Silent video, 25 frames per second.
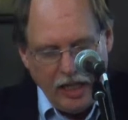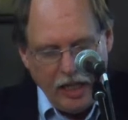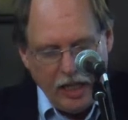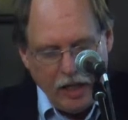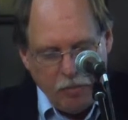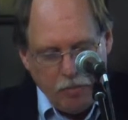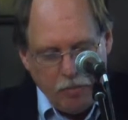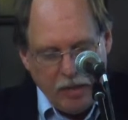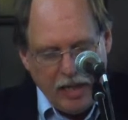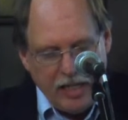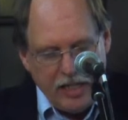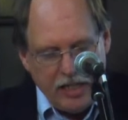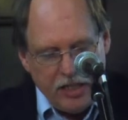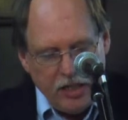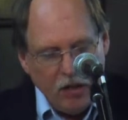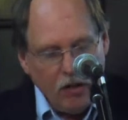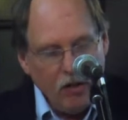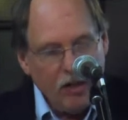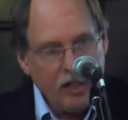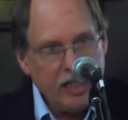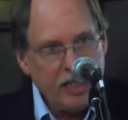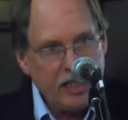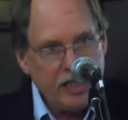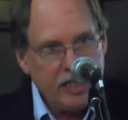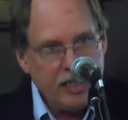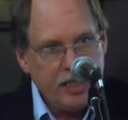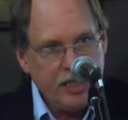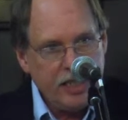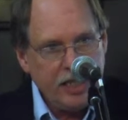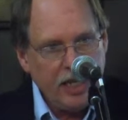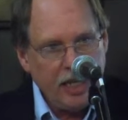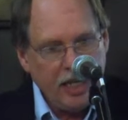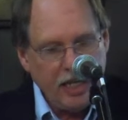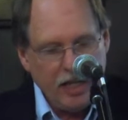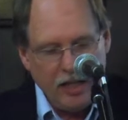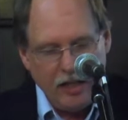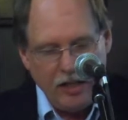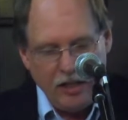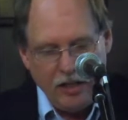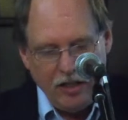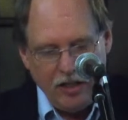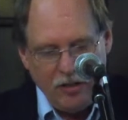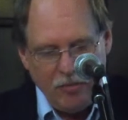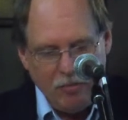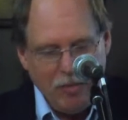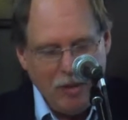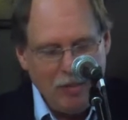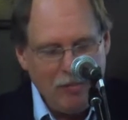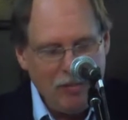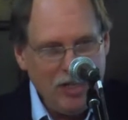And Main Target 10,
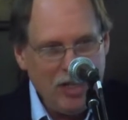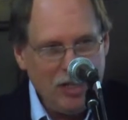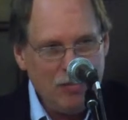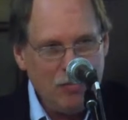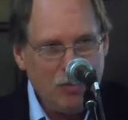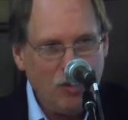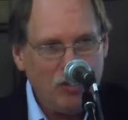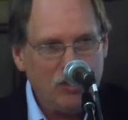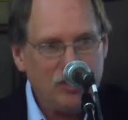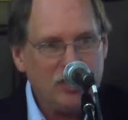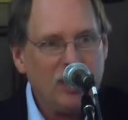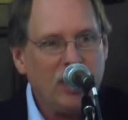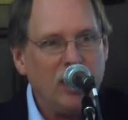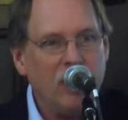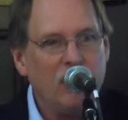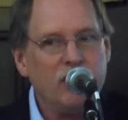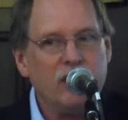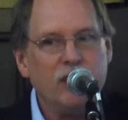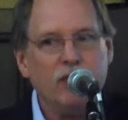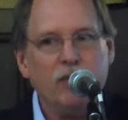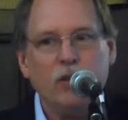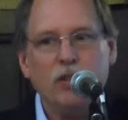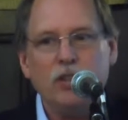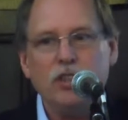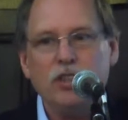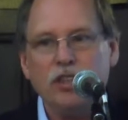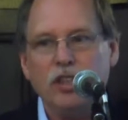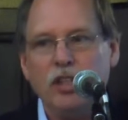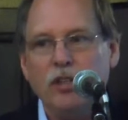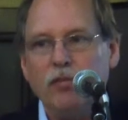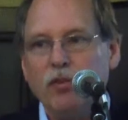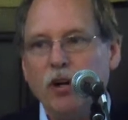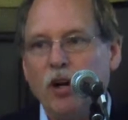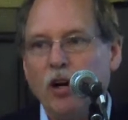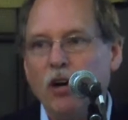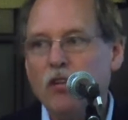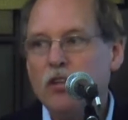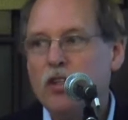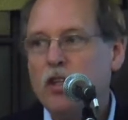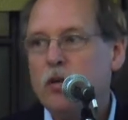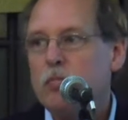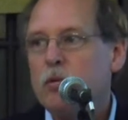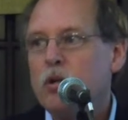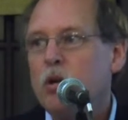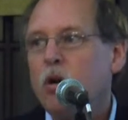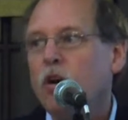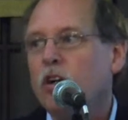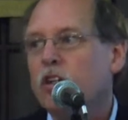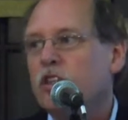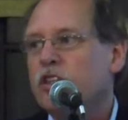maybe the most controversial of all of them,
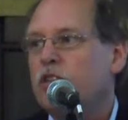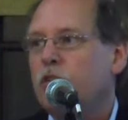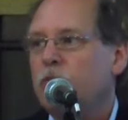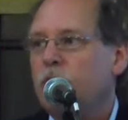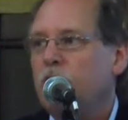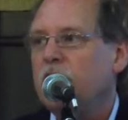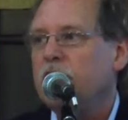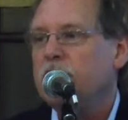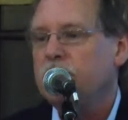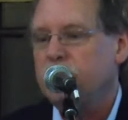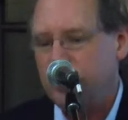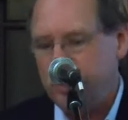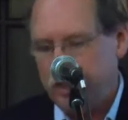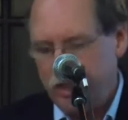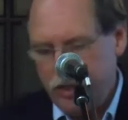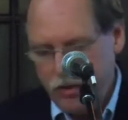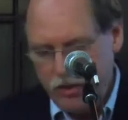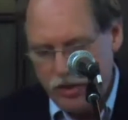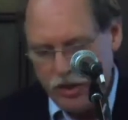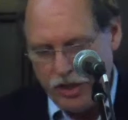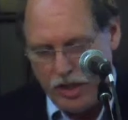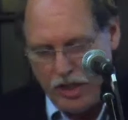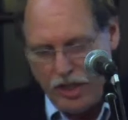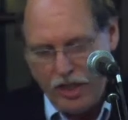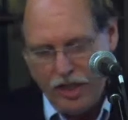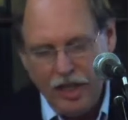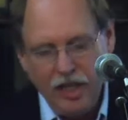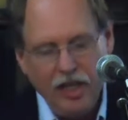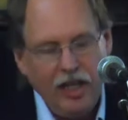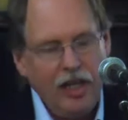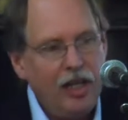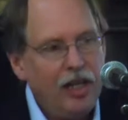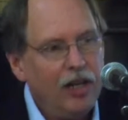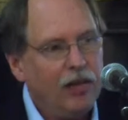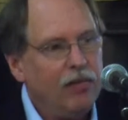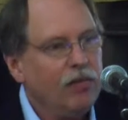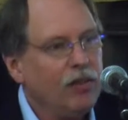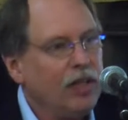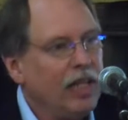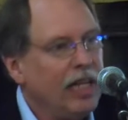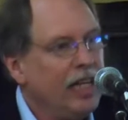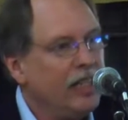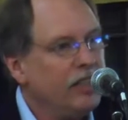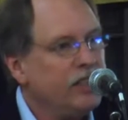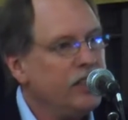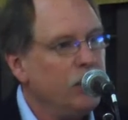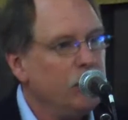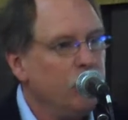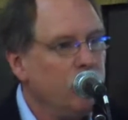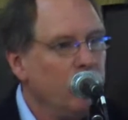calls for restitution of
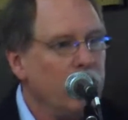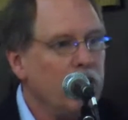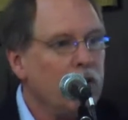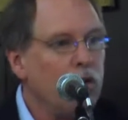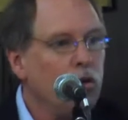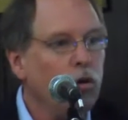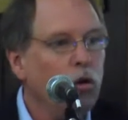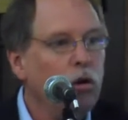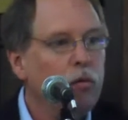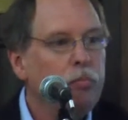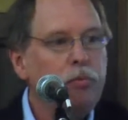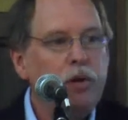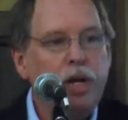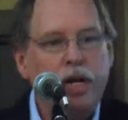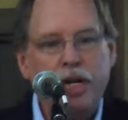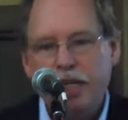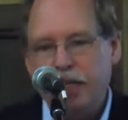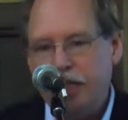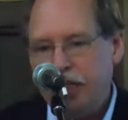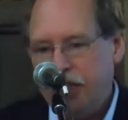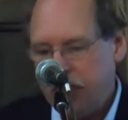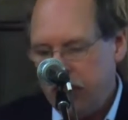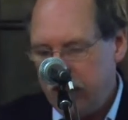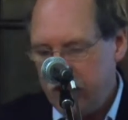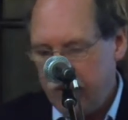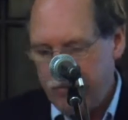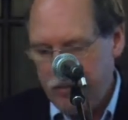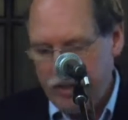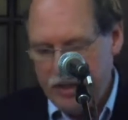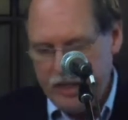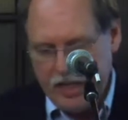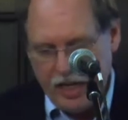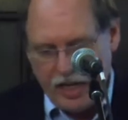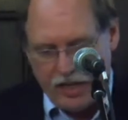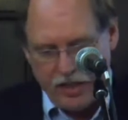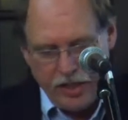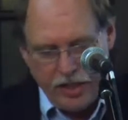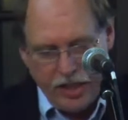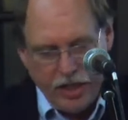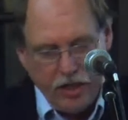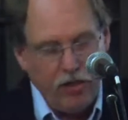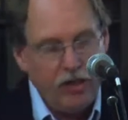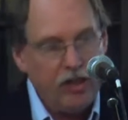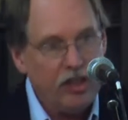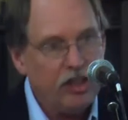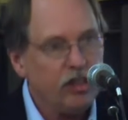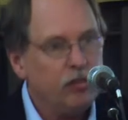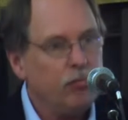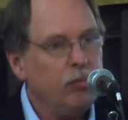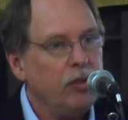lands that were incorporated into protected
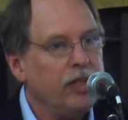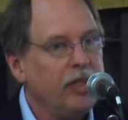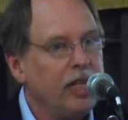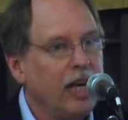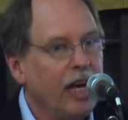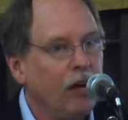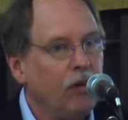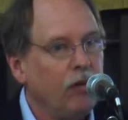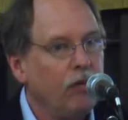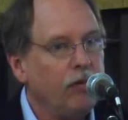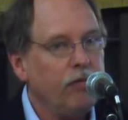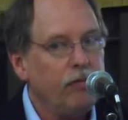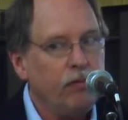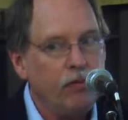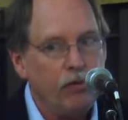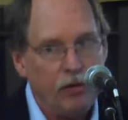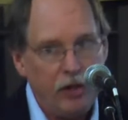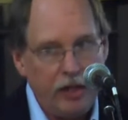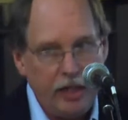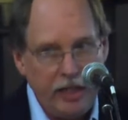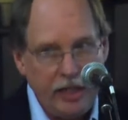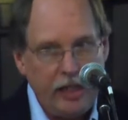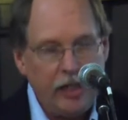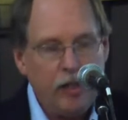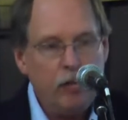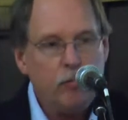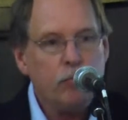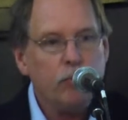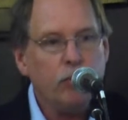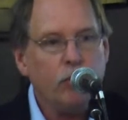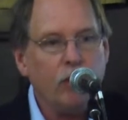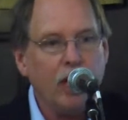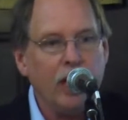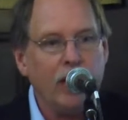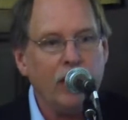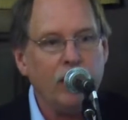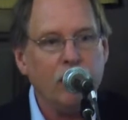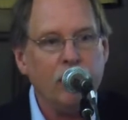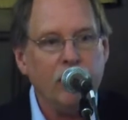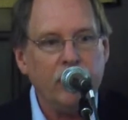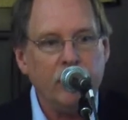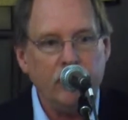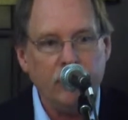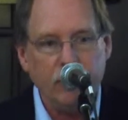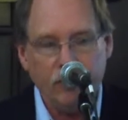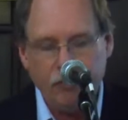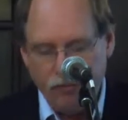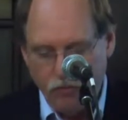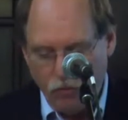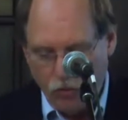areas without free, prior,
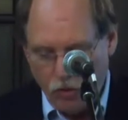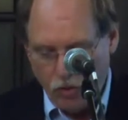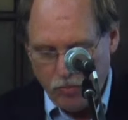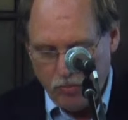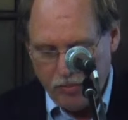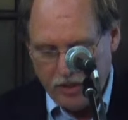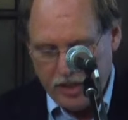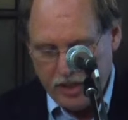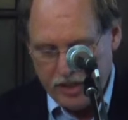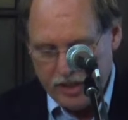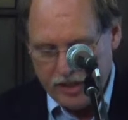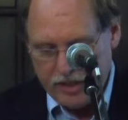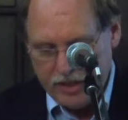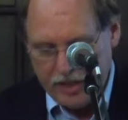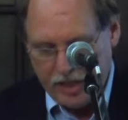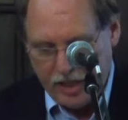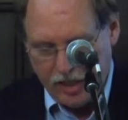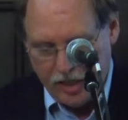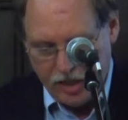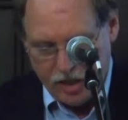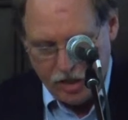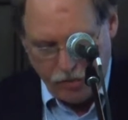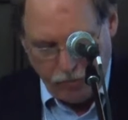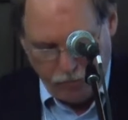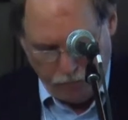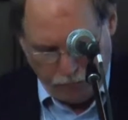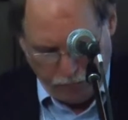and informed consent.